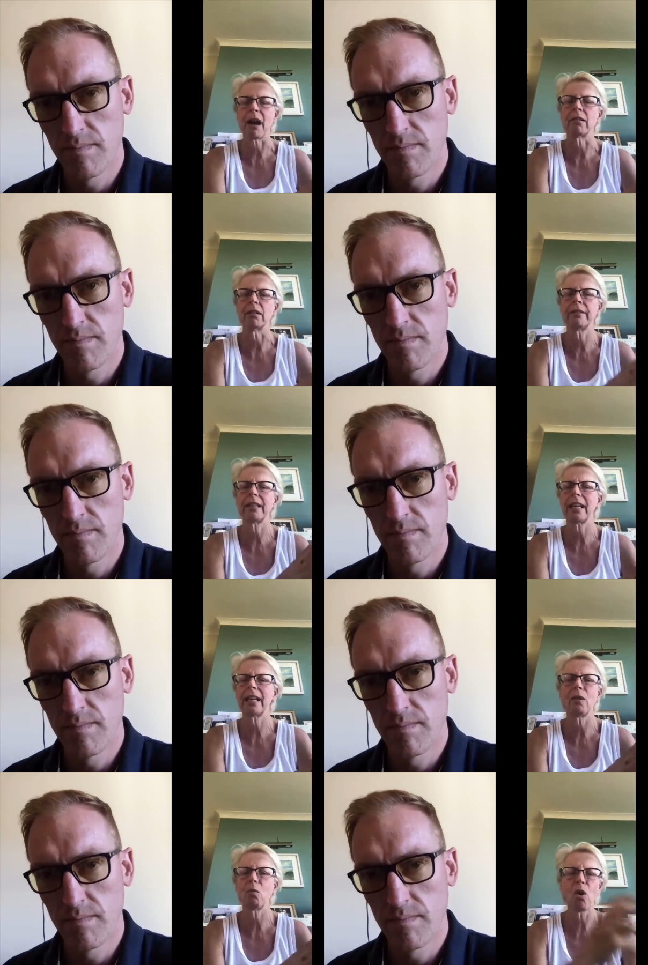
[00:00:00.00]
Speaker 1: barrel and
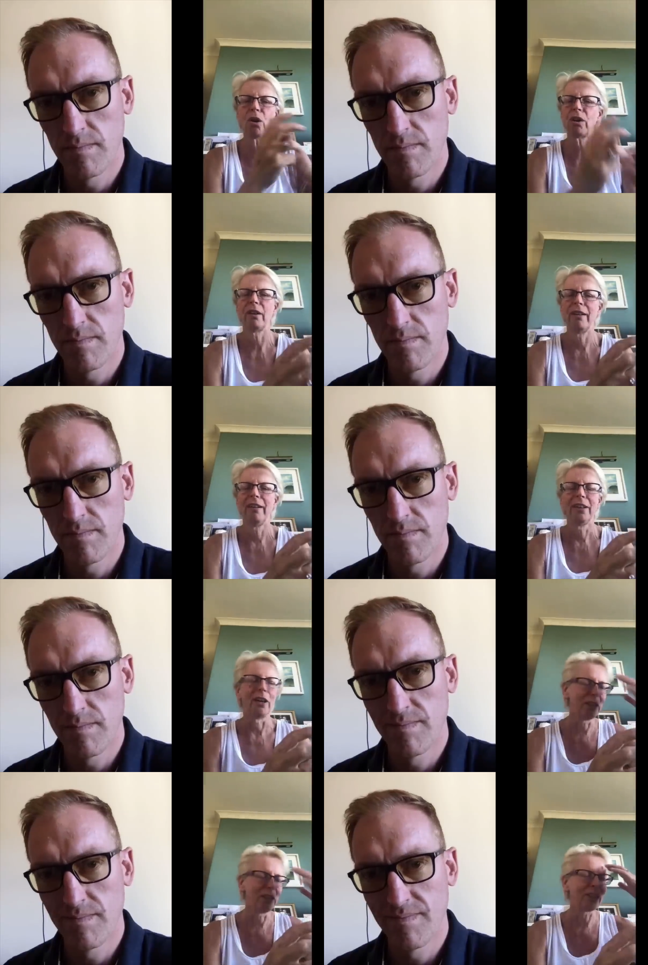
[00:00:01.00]
thinking, what?
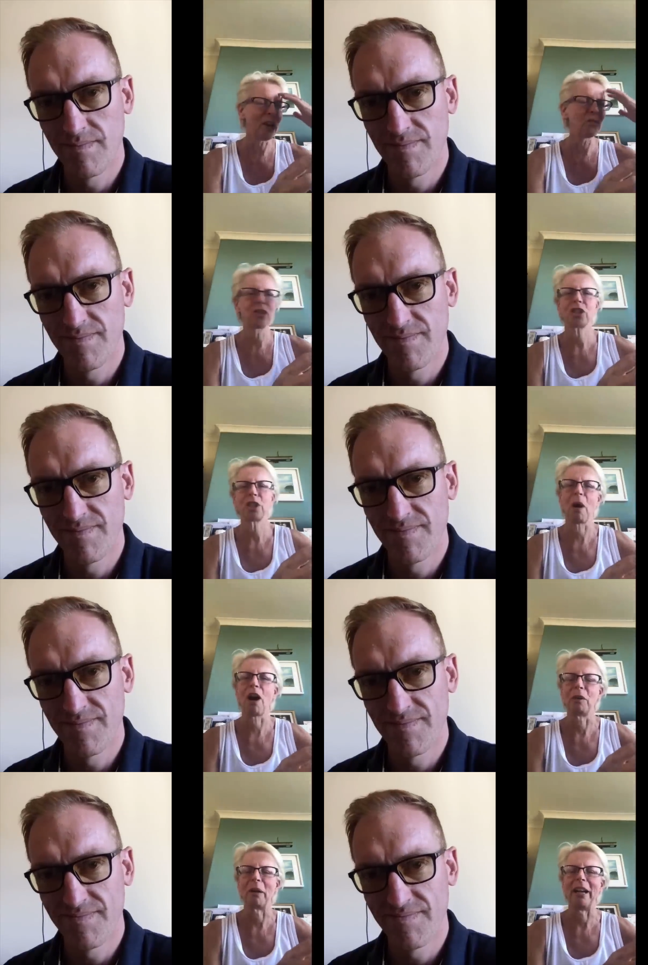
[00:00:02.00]
Your conscious
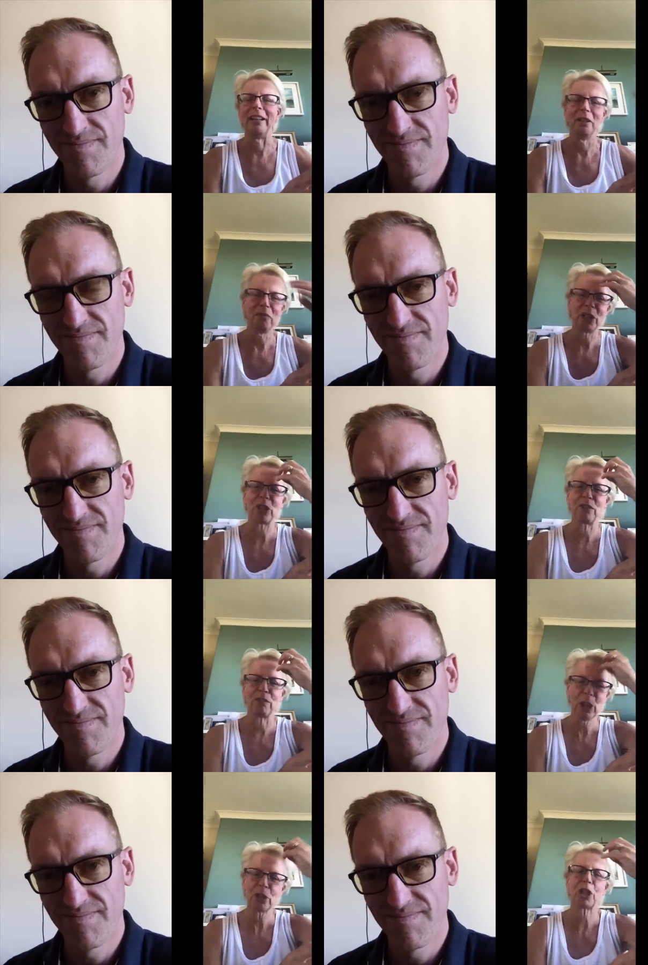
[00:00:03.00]
part of your brain, the, the sort of
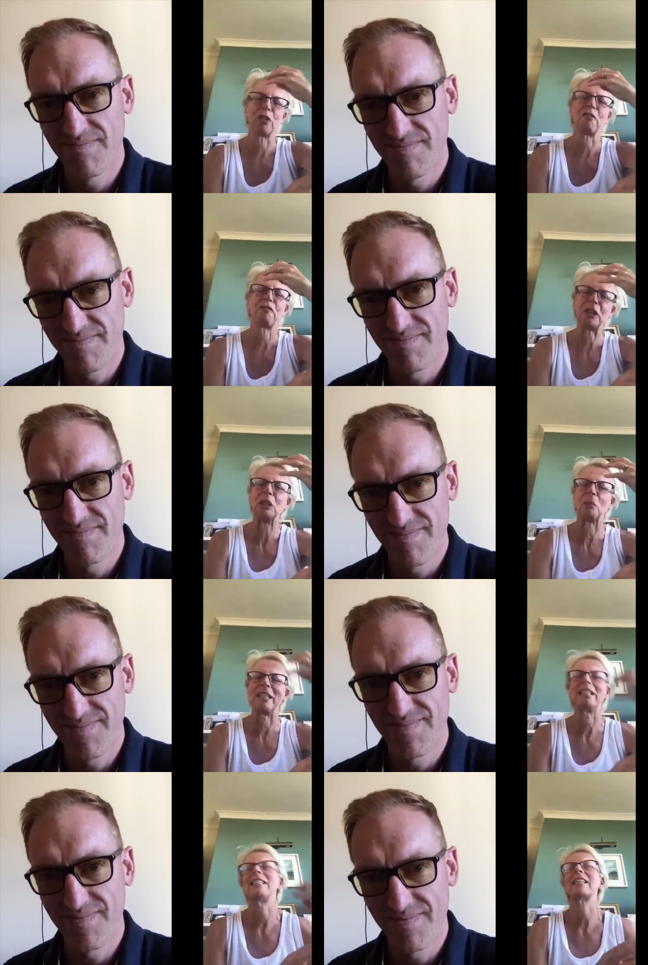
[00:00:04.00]
logical frontal
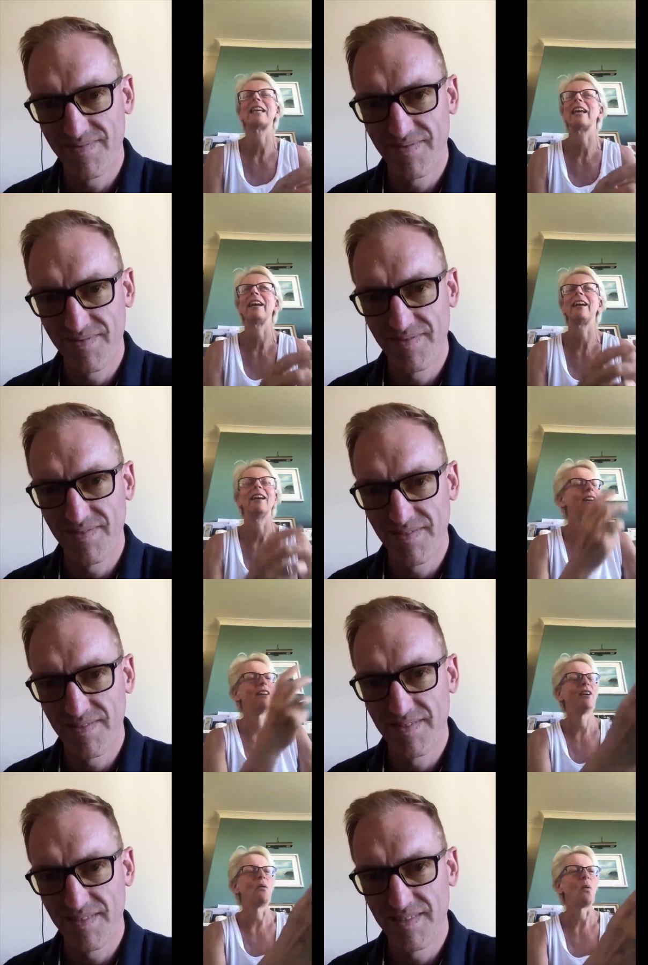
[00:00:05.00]
bit is thinking,
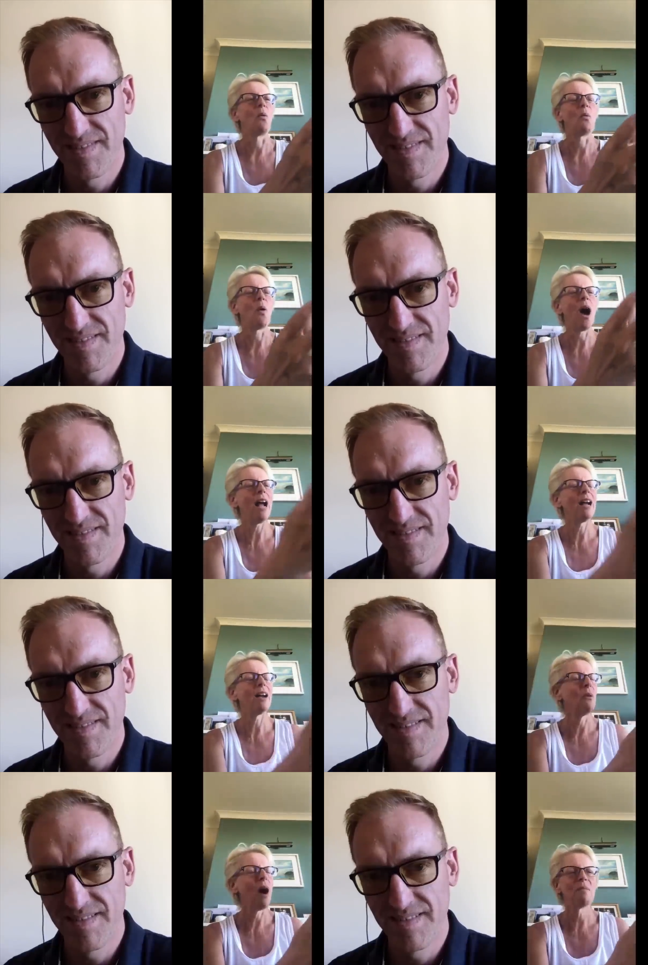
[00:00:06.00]
why,
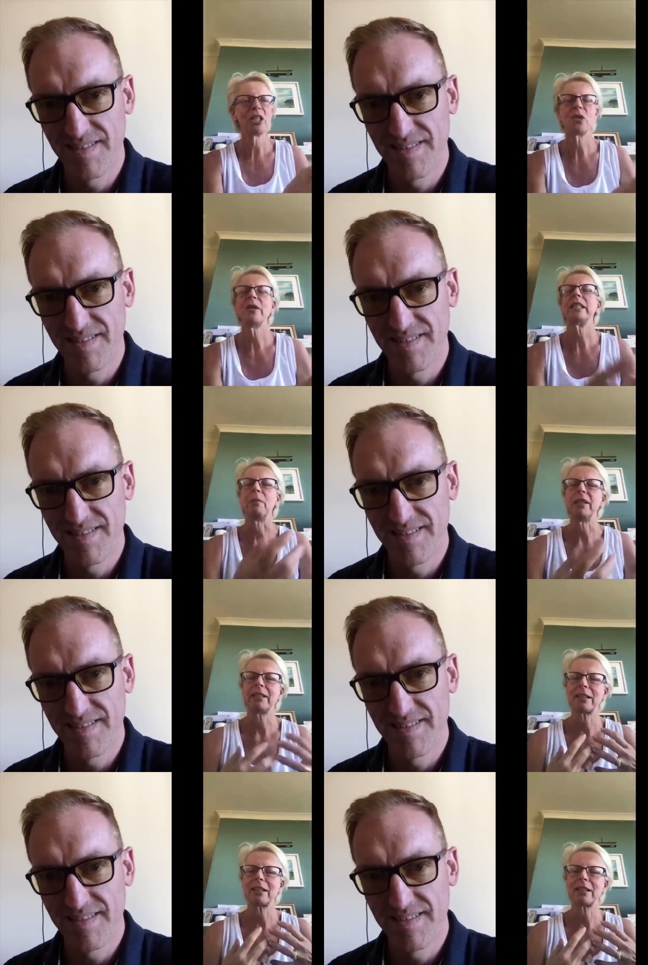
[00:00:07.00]
why am I doing that? But
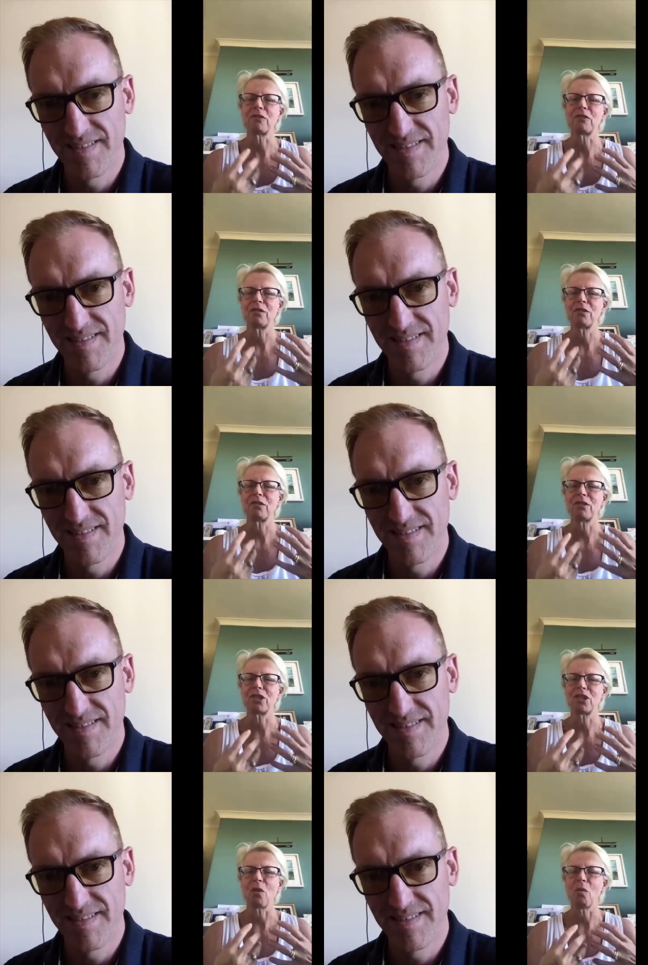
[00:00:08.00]
there's this kind of
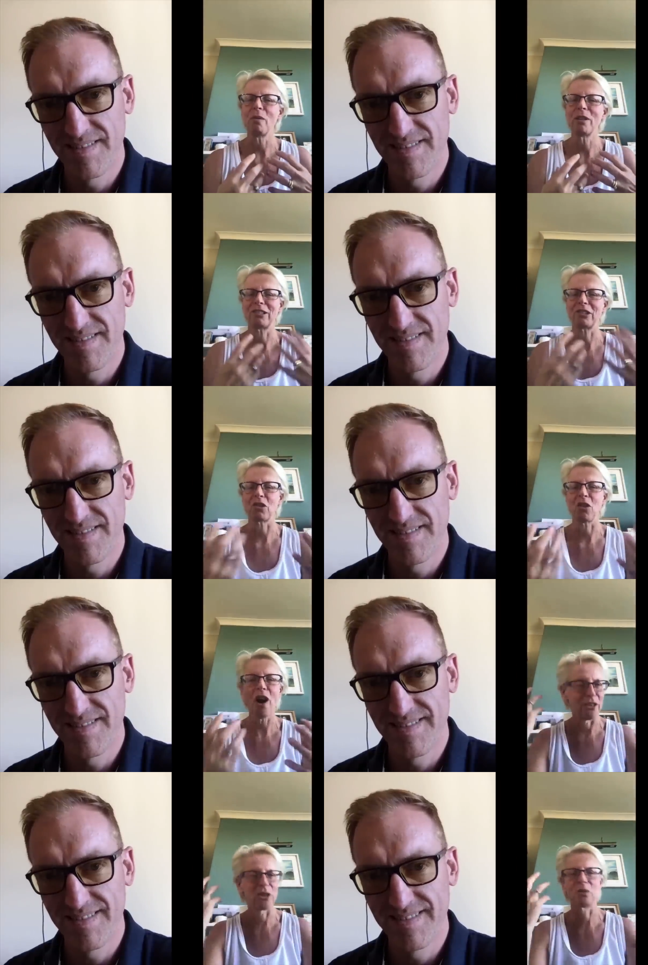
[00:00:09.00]
almost
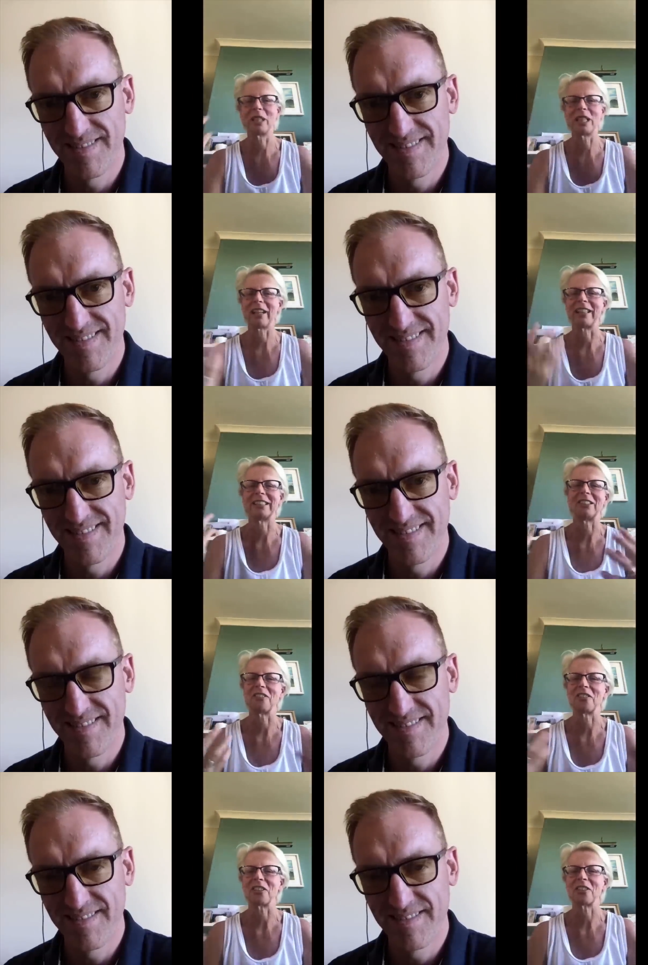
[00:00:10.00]
drive. There's almost like a sort
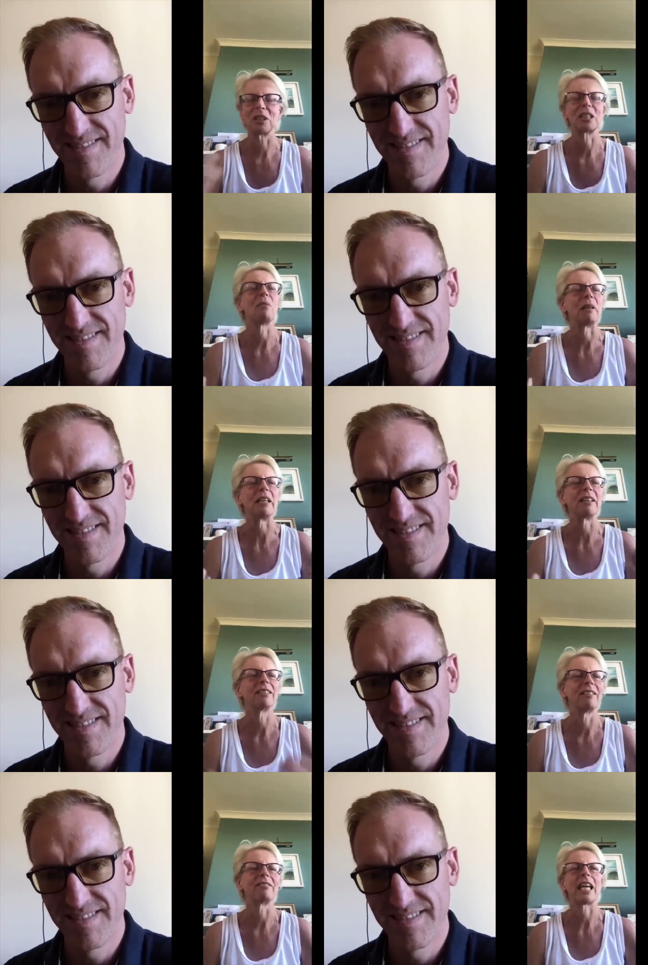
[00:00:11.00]
of, it's almost like being
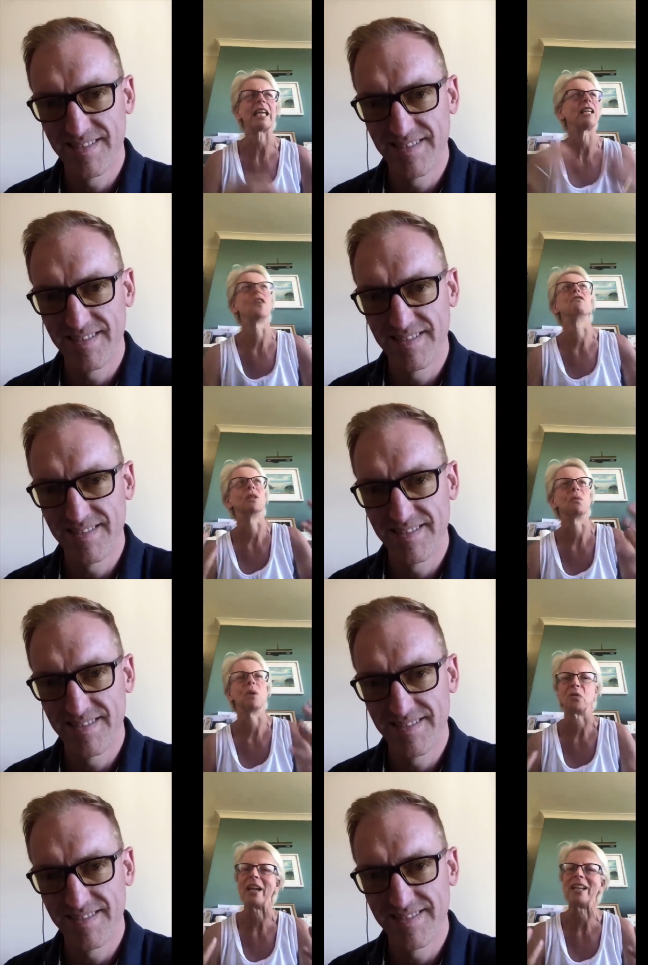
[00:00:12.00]
taken over in a
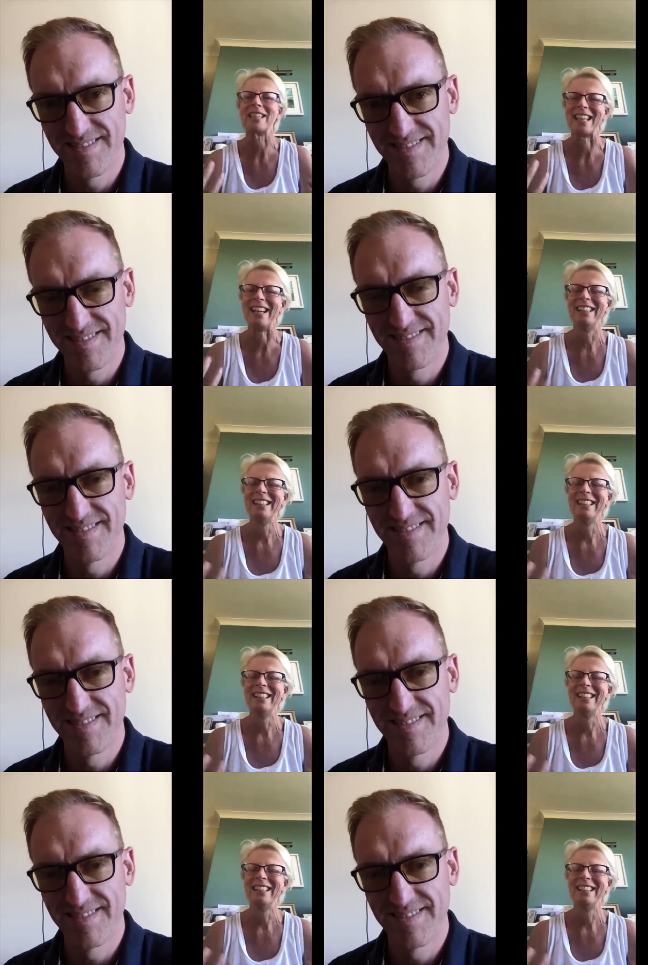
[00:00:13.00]
weird way, isn't it?